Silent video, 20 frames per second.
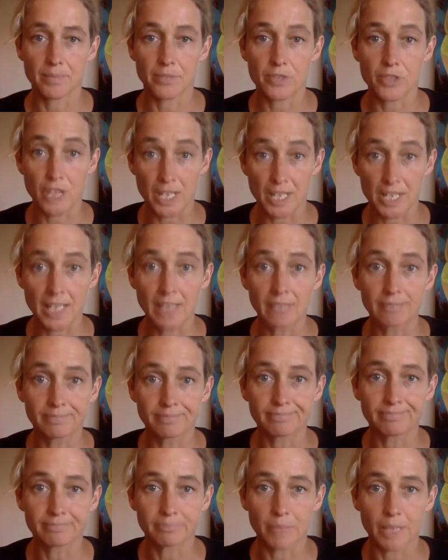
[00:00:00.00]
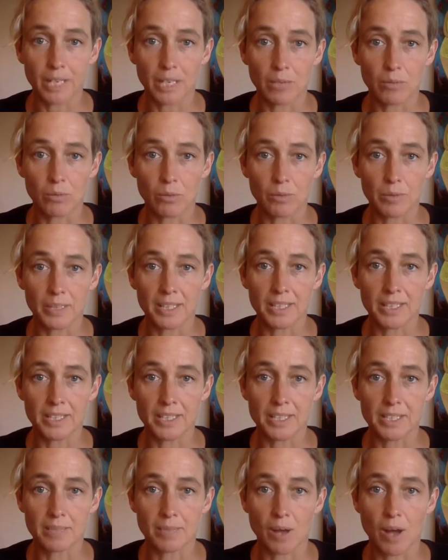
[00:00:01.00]
gender, being a woman, and
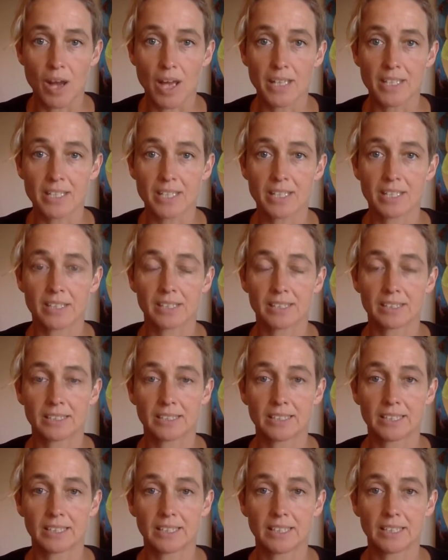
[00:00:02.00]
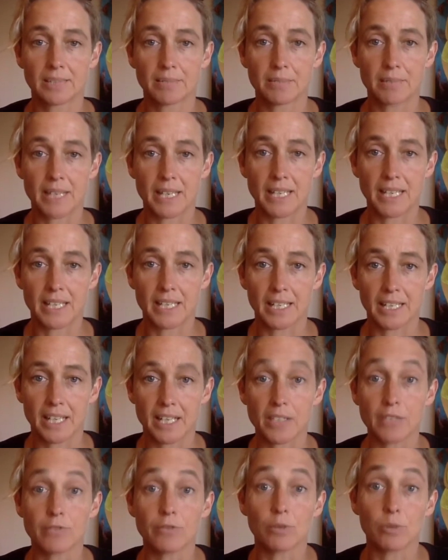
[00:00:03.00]
despite being
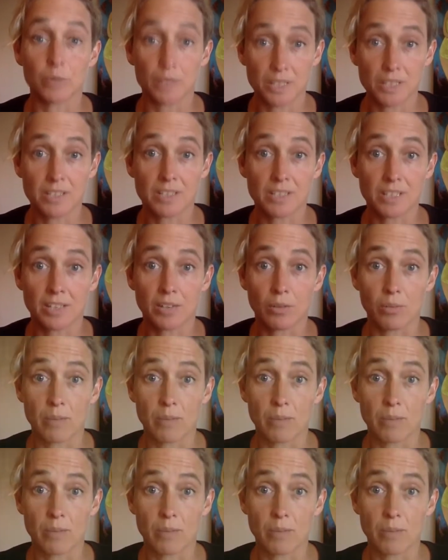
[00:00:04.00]
a divorced single